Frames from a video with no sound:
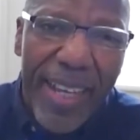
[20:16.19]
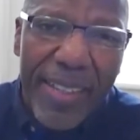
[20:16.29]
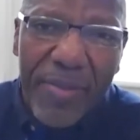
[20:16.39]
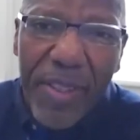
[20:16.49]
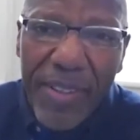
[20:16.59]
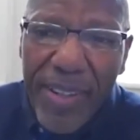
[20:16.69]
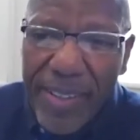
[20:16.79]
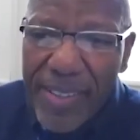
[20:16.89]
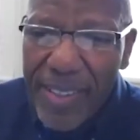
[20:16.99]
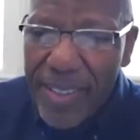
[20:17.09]
kind of turn
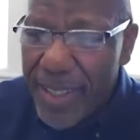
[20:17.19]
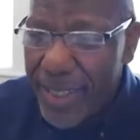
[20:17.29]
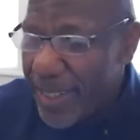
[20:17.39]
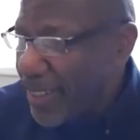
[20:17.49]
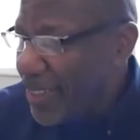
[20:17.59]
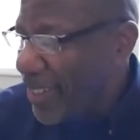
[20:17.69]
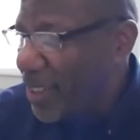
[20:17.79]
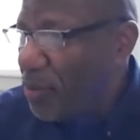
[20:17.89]
our t- attention